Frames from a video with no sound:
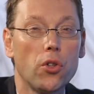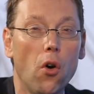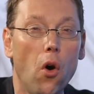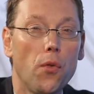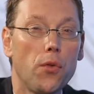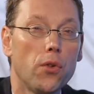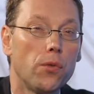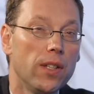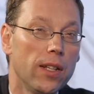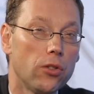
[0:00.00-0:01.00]
an overview
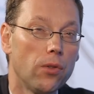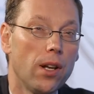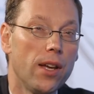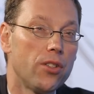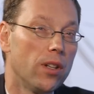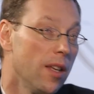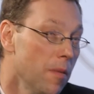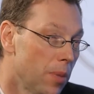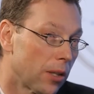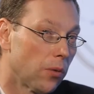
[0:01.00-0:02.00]
of the interrelation and
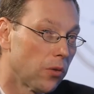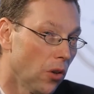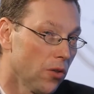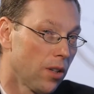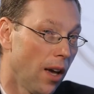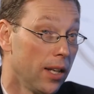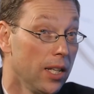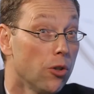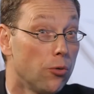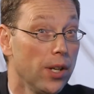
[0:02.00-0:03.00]
impact of TSCA and
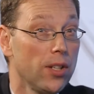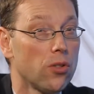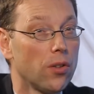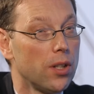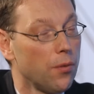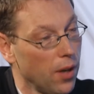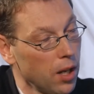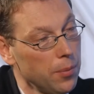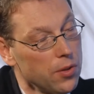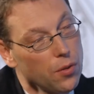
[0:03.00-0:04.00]
EU REACH on the
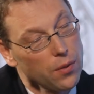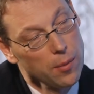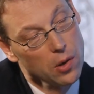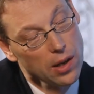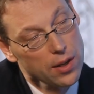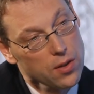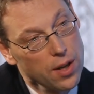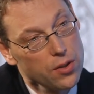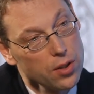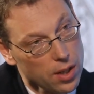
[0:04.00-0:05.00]
developments of chemical
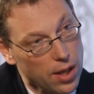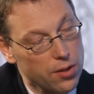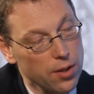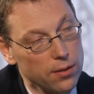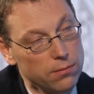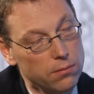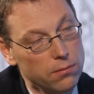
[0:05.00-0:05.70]
legislation in Asia?